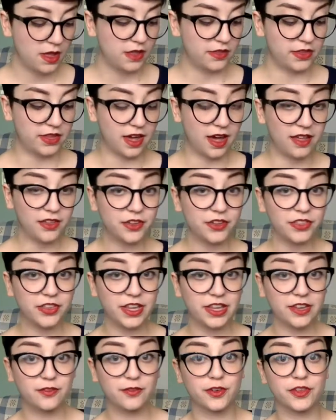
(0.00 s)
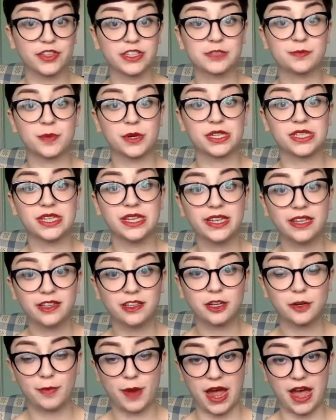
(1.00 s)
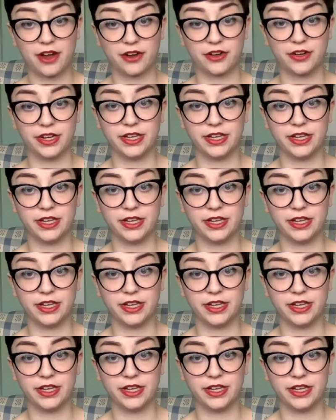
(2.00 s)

The other thing for this particular pattern